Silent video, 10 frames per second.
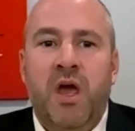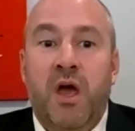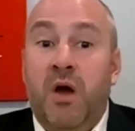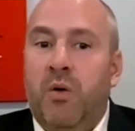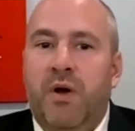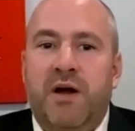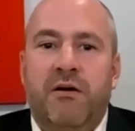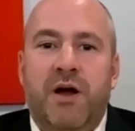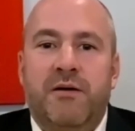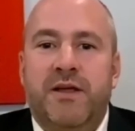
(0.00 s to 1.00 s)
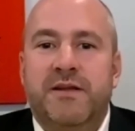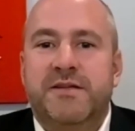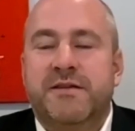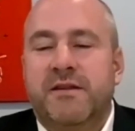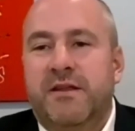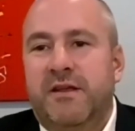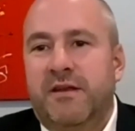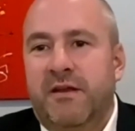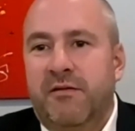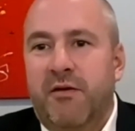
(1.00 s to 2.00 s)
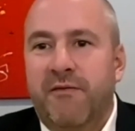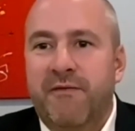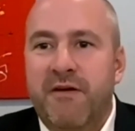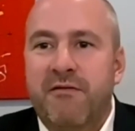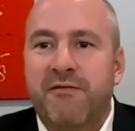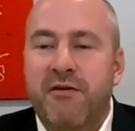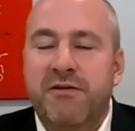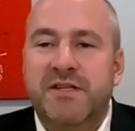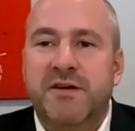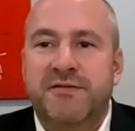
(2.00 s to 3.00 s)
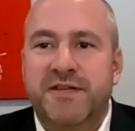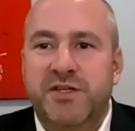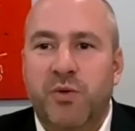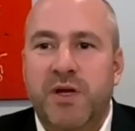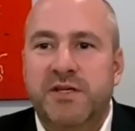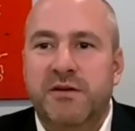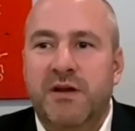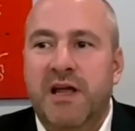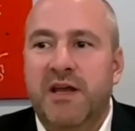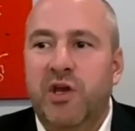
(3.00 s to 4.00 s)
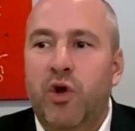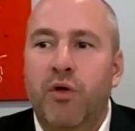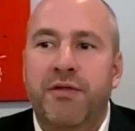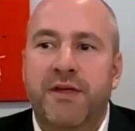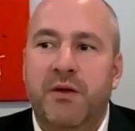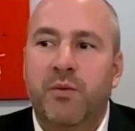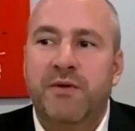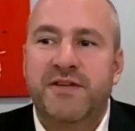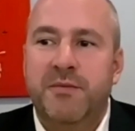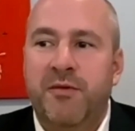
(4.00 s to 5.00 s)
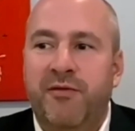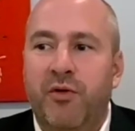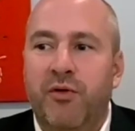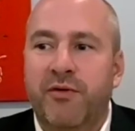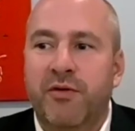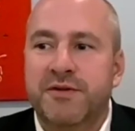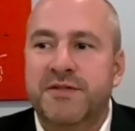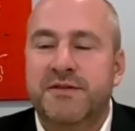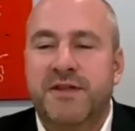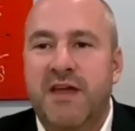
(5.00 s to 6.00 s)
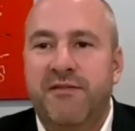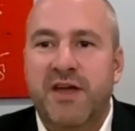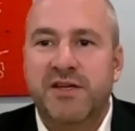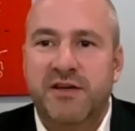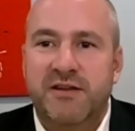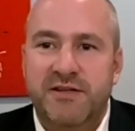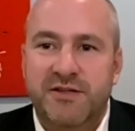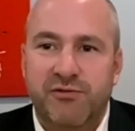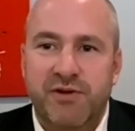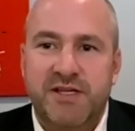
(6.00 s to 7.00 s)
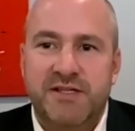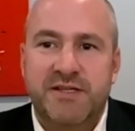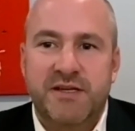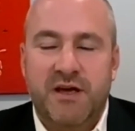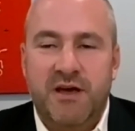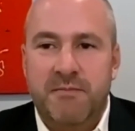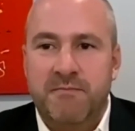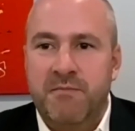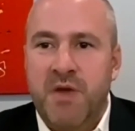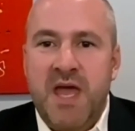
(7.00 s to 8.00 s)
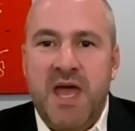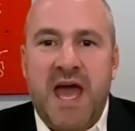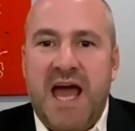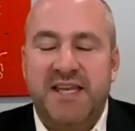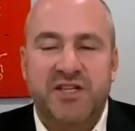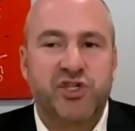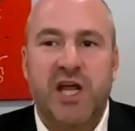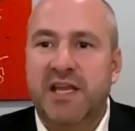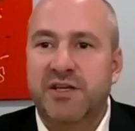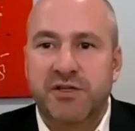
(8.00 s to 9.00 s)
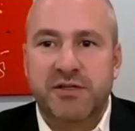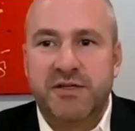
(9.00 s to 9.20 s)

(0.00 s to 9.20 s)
well, I mean, it's very, very tough situation, like nothing we've seen before. Of course, the aviation industry's had its challenges,